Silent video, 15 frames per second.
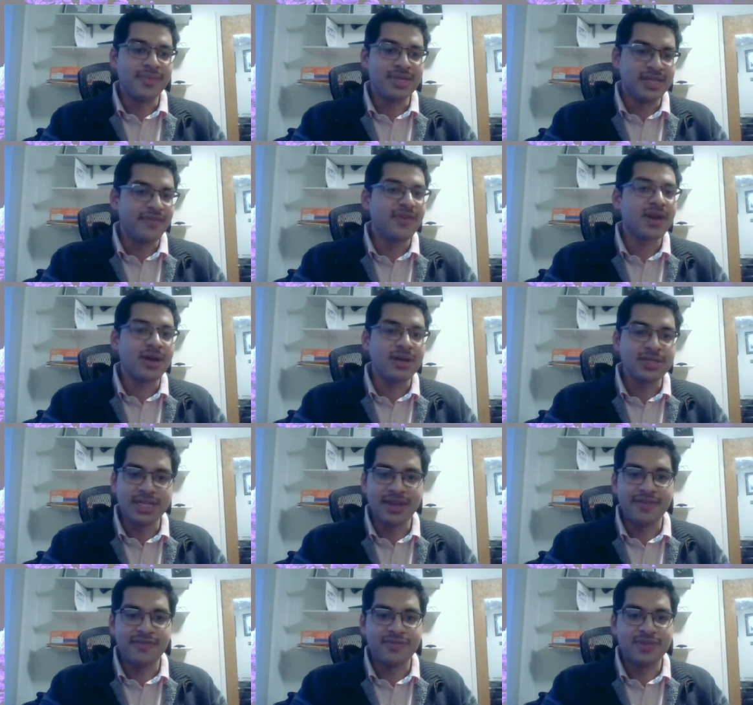
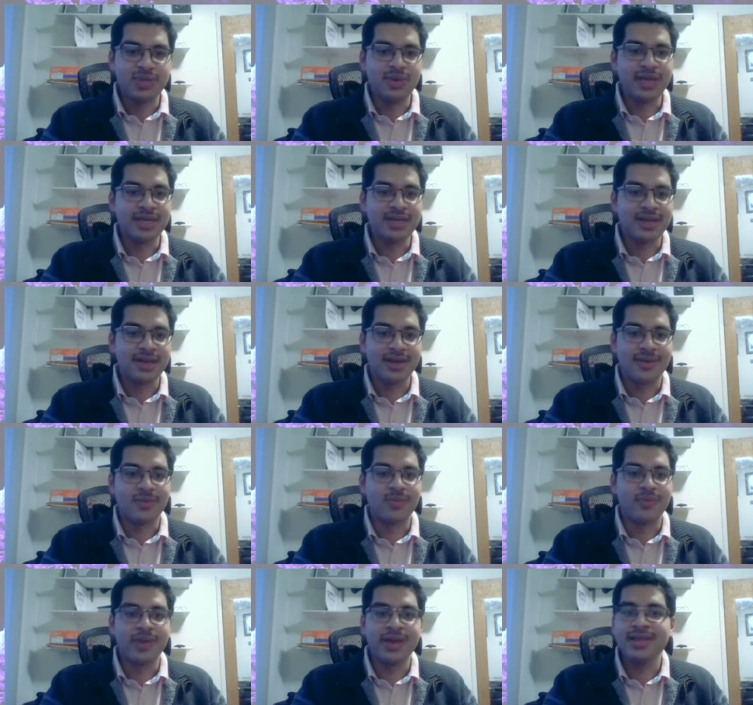difficulty of doing a
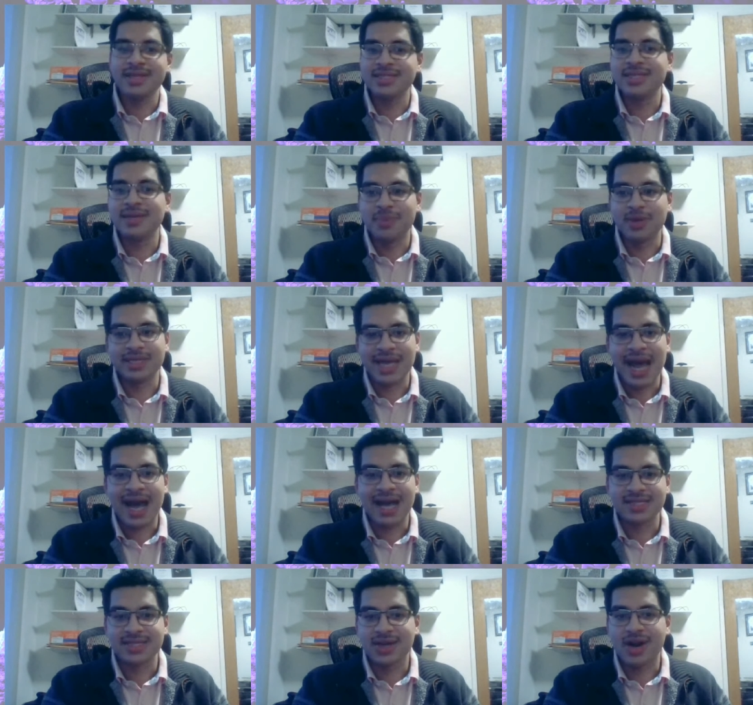really simple
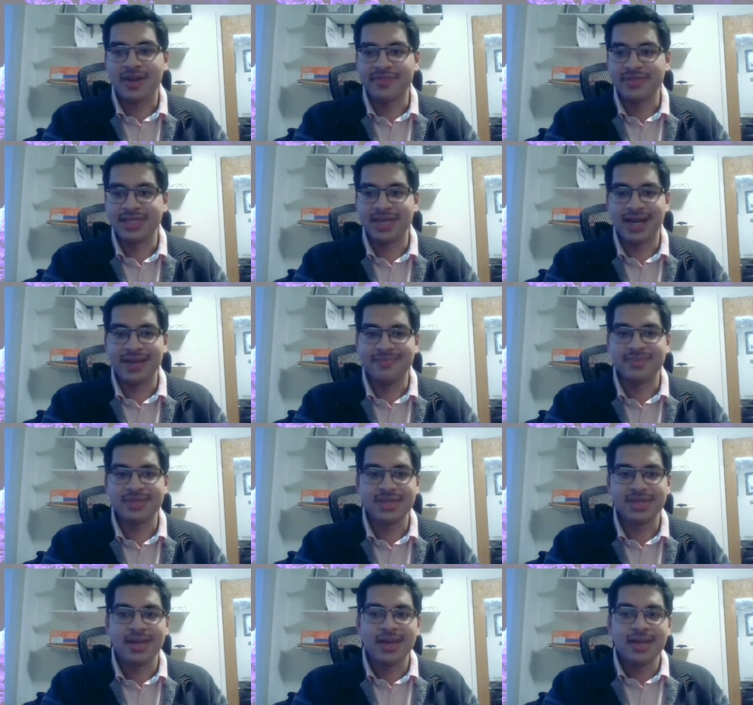task
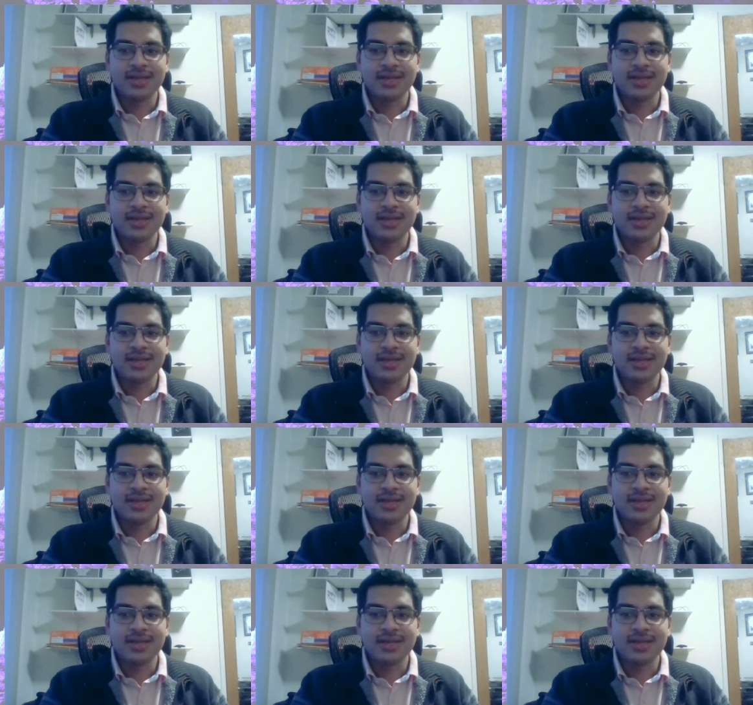oftentimes.